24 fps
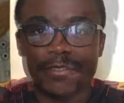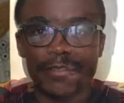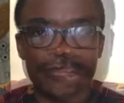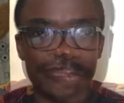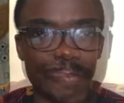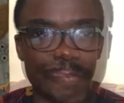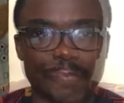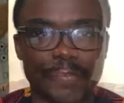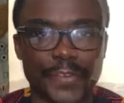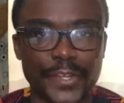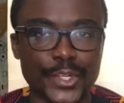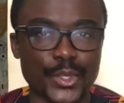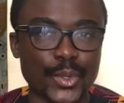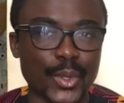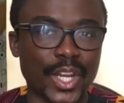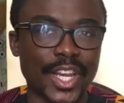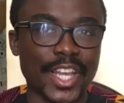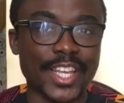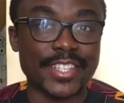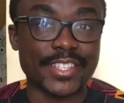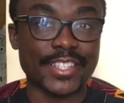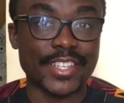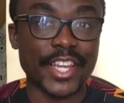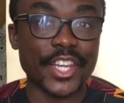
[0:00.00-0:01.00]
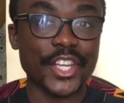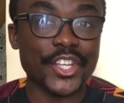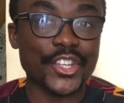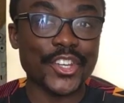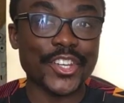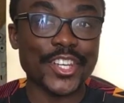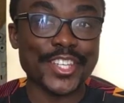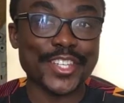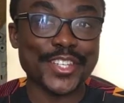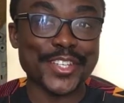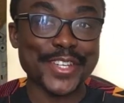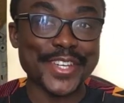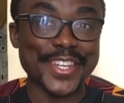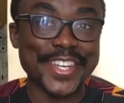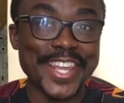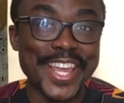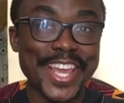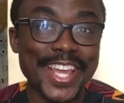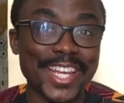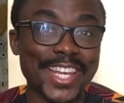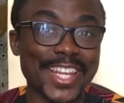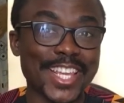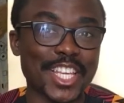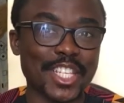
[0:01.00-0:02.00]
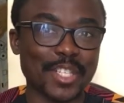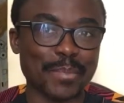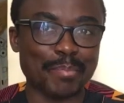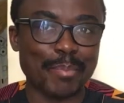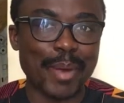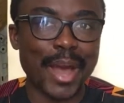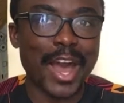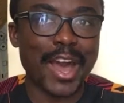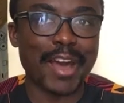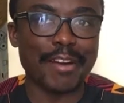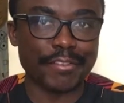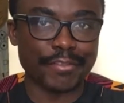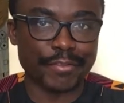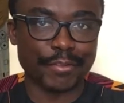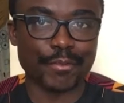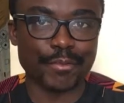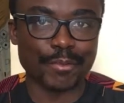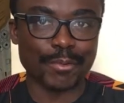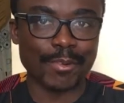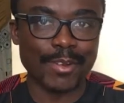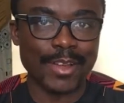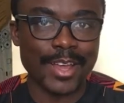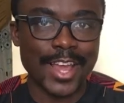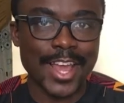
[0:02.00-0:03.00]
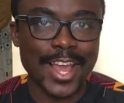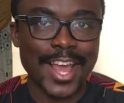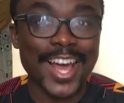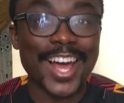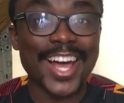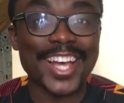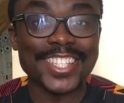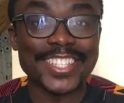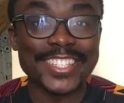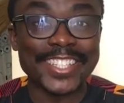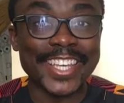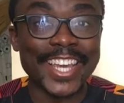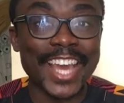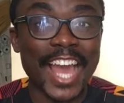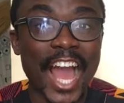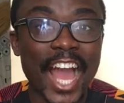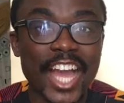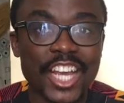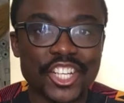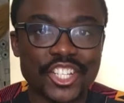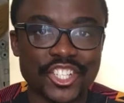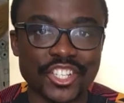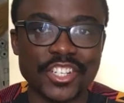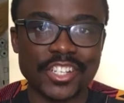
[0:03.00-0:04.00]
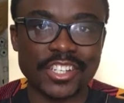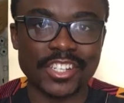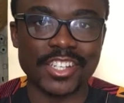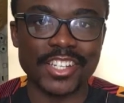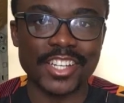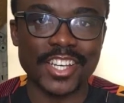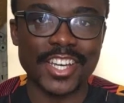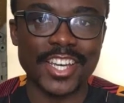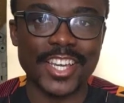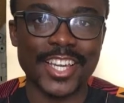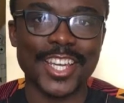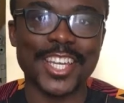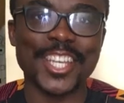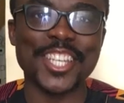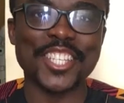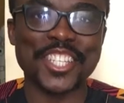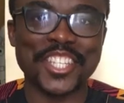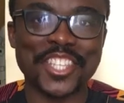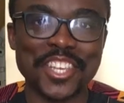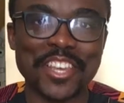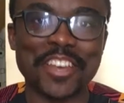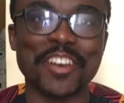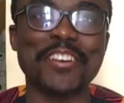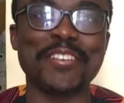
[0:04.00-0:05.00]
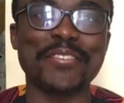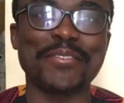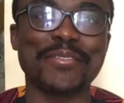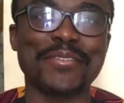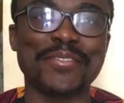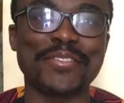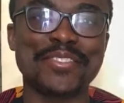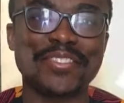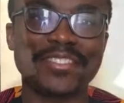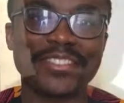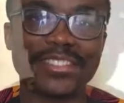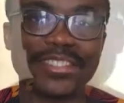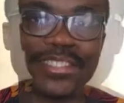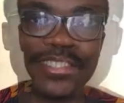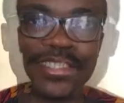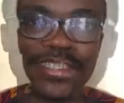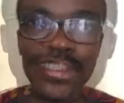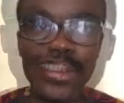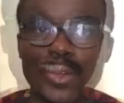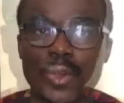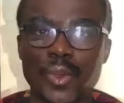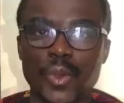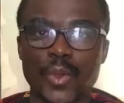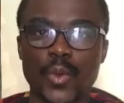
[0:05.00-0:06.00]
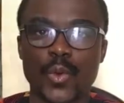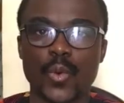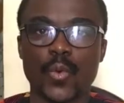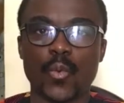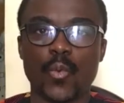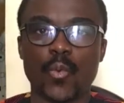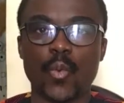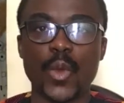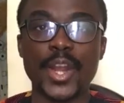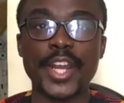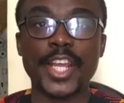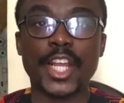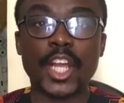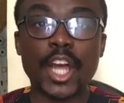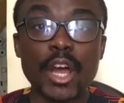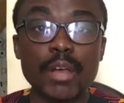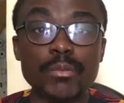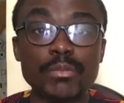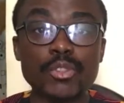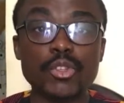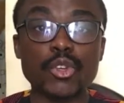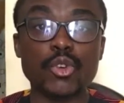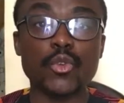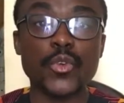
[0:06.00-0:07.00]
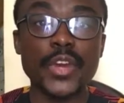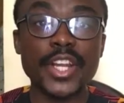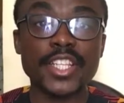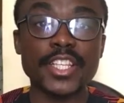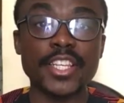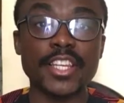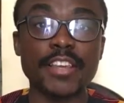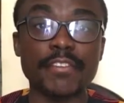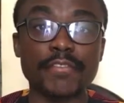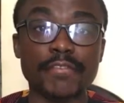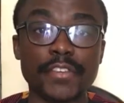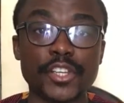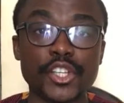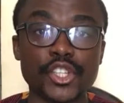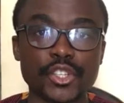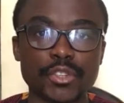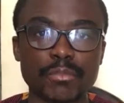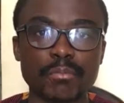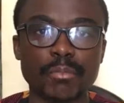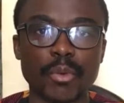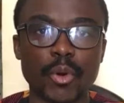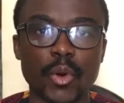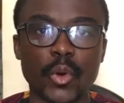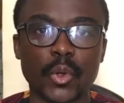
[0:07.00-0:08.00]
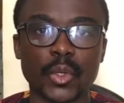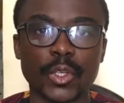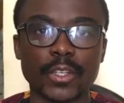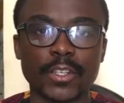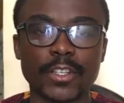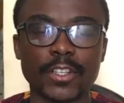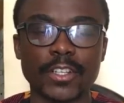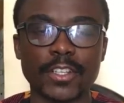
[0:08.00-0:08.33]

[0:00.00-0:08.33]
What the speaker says: Visualization is nearly as powerful as the action itself. When it comes to creating a vision board,